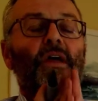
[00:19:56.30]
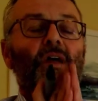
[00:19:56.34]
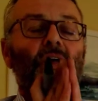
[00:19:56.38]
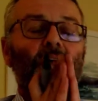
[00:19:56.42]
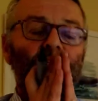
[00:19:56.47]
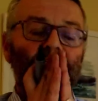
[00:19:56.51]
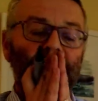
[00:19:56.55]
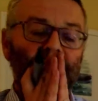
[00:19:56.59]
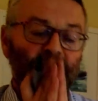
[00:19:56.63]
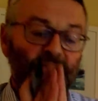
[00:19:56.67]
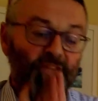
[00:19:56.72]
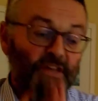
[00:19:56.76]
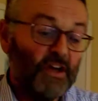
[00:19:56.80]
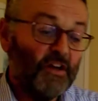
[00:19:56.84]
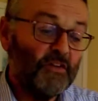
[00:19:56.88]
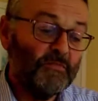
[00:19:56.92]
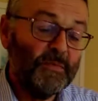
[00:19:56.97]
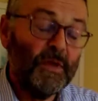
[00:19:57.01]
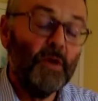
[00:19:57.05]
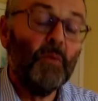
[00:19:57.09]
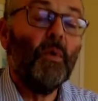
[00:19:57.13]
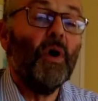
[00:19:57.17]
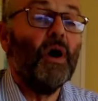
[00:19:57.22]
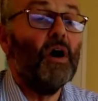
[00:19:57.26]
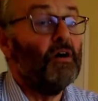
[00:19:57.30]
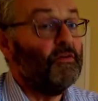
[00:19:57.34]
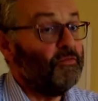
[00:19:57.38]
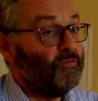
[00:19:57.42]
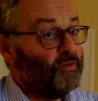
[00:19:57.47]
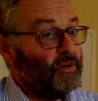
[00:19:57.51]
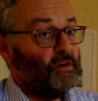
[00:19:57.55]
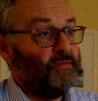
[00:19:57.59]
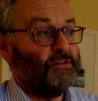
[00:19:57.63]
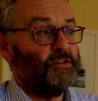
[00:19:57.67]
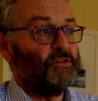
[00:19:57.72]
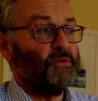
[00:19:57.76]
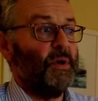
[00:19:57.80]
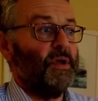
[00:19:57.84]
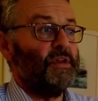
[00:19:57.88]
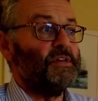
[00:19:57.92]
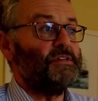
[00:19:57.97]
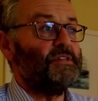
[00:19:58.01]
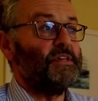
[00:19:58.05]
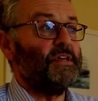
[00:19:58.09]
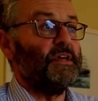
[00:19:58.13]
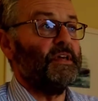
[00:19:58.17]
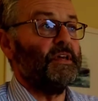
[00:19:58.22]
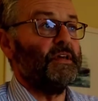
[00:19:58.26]
It's served me well for over
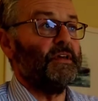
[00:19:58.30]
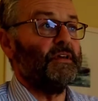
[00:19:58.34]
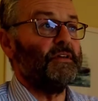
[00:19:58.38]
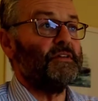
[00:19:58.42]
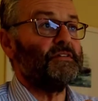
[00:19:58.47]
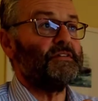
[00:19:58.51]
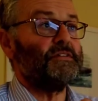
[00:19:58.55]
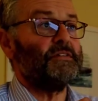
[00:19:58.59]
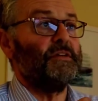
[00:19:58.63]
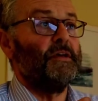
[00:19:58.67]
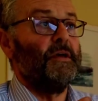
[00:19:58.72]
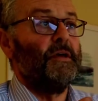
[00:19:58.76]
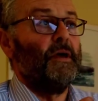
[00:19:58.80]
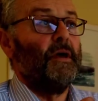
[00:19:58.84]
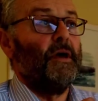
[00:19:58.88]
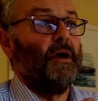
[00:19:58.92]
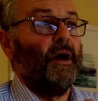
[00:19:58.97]
20 years.